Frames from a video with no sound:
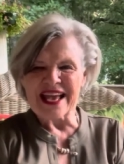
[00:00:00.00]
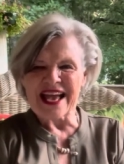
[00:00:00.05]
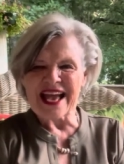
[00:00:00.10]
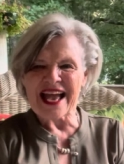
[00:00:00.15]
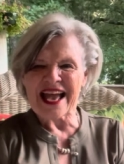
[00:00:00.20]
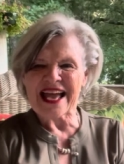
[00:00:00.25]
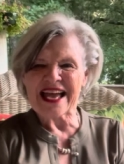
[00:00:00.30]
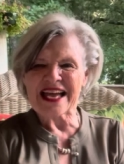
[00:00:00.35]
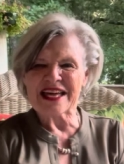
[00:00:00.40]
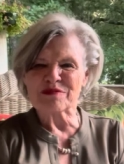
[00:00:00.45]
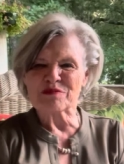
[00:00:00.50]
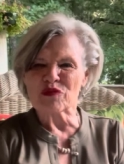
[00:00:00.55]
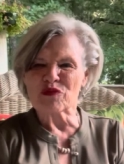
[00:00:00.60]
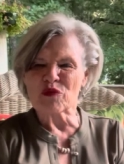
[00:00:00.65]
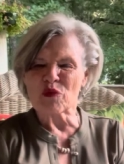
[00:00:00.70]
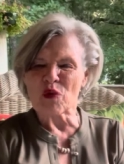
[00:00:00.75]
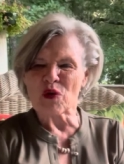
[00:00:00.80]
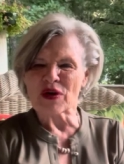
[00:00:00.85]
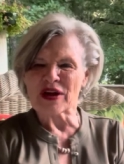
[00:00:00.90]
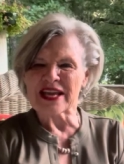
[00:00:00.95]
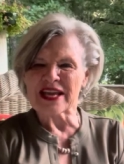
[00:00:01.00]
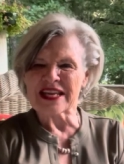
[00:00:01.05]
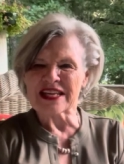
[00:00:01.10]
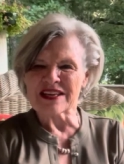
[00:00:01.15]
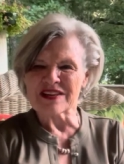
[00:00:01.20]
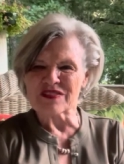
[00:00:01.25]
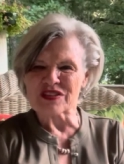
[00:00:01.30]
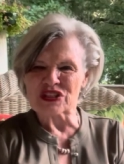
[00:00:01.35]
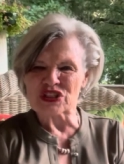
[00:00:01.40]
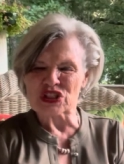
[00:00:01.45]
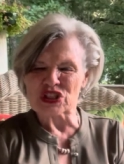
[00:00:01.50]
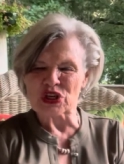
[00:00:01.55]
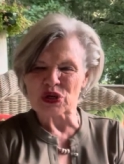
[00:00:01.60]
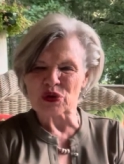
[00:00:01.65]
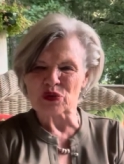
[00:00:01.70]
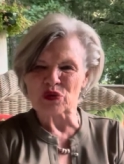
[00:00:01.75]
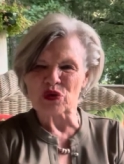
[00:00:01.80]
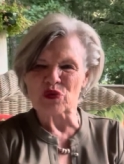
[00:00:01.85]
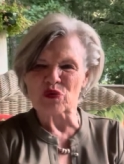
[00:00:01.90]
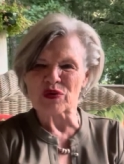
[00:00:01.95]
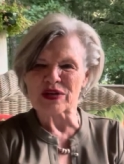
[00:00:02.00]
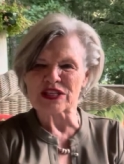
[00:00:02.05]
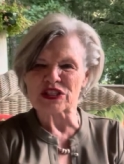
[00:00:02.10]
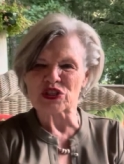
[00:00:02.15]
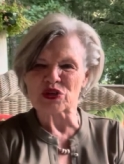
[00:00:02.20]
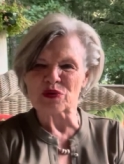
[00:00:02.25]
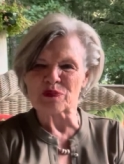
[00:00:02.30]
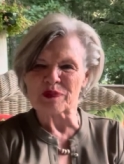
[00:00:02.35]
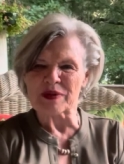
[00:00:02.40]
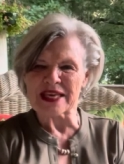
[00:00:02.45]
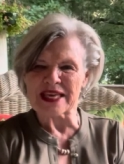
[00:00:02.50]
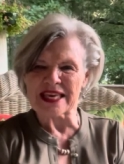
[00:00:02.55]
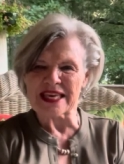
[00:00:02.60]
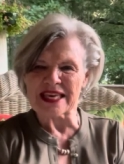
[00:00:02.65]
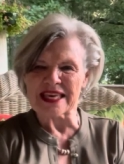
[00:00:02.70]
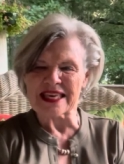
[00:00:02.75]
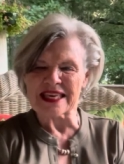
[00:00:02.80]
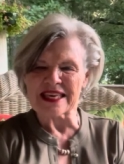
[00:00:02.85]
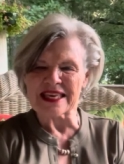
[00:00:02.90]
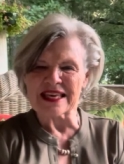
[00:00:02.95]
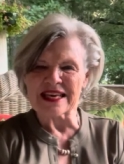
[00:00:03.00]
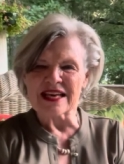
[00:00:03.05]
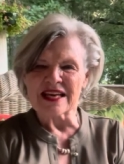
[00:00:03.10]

And before any of the children went to PE,